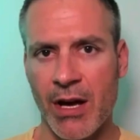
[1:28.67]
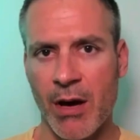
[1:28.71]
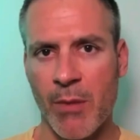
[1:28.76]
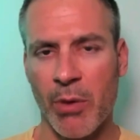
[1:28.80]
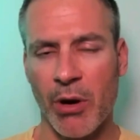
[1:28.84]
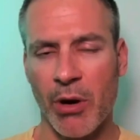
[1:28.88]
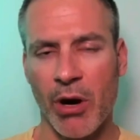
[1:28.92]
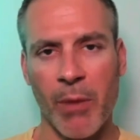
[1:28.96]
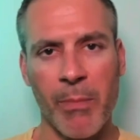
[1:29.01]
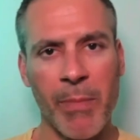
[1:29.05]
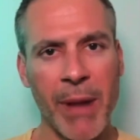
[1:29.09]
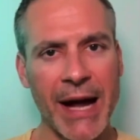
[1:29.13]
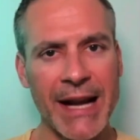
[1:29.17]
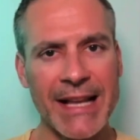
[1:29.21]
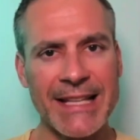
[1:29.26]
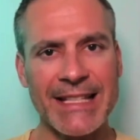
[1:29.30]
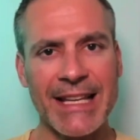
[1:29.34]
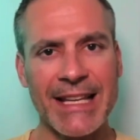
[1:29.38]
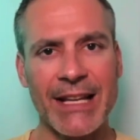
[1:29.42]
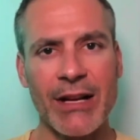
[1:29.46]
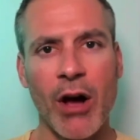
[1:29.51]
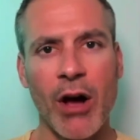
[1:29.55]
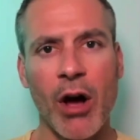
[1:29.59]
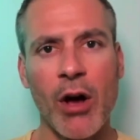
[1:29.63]
but our bodies
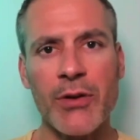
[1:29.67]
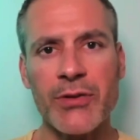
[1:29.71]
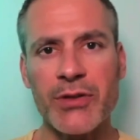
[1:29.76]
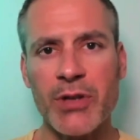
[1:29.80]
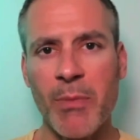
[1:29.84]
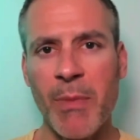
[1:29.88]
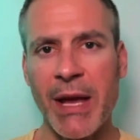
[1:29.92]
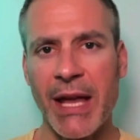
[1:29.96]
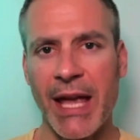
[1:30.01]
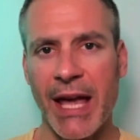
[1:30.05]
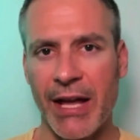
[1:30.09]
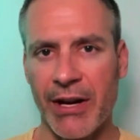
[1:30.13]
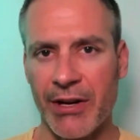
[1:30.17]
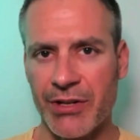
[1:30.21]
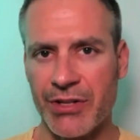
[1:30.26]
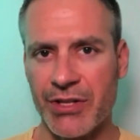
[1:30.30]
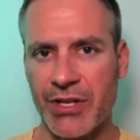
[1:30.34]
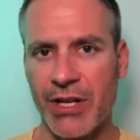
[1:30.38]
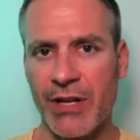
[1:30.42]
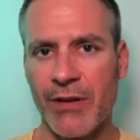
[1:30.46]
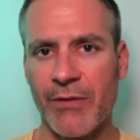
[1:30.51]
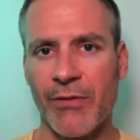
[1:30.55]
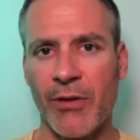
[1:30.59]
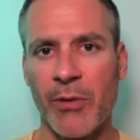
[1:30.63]
can also make
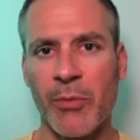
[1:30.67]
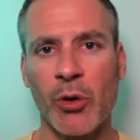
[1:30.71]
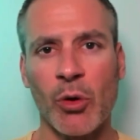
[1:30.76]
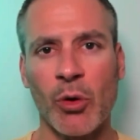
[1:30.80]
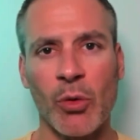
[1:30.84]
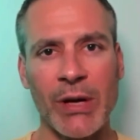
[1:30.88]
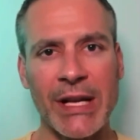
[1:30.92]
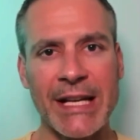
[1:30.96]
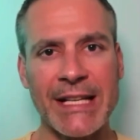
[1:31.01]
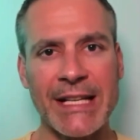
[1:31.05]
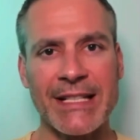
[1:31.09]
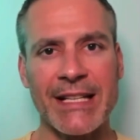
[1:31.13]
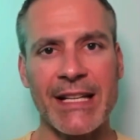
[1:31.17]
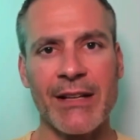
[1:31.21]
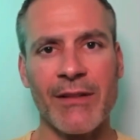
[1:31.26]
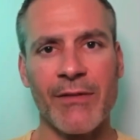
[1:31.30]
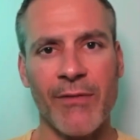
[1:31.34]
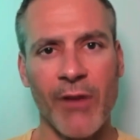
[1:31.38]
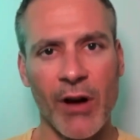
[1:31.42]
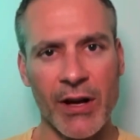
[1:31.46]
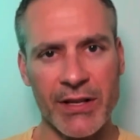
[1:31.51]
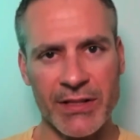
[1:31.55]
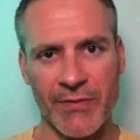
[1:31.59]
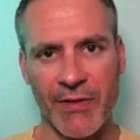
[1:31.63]
energy from creatine
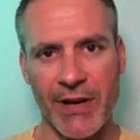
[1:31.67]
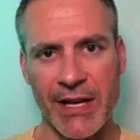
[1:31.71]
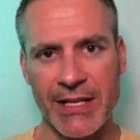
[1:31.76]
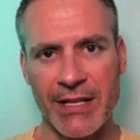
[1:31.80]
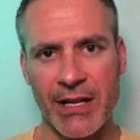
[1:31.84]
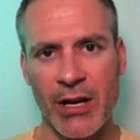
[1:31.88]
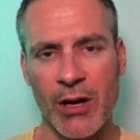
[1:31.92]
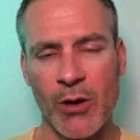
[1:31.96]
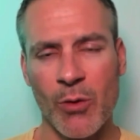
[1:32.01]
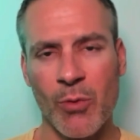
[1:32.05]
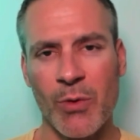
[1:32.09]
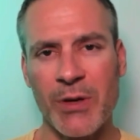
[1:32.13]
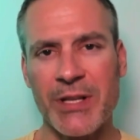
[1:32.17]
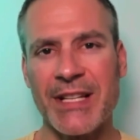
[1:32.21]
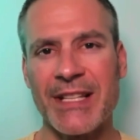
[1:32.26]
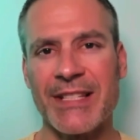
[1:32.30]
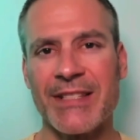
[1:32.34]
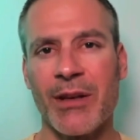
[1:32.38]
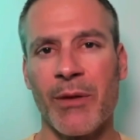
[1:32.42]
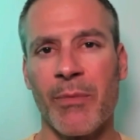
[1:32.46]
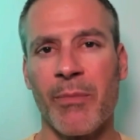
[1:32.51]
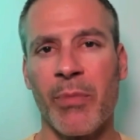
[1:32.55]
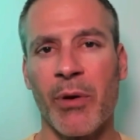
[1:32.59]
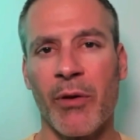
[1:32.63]
phosphate, which
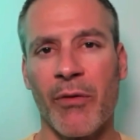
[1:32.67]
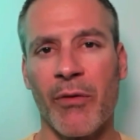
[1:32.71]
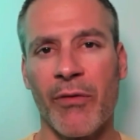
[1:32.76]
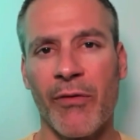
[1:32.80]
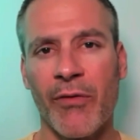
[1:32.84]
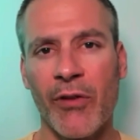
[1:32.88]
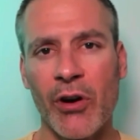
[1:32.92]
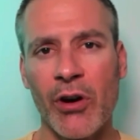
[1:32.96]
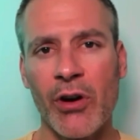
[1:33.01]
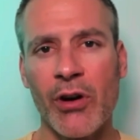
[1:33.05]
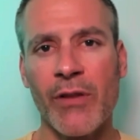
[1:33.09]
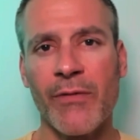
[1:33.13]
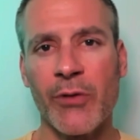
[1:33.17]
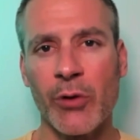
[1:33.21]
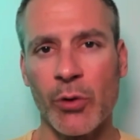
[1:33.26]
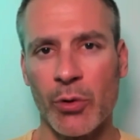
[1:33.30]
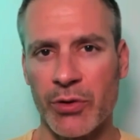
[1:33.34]
is the preferred fuel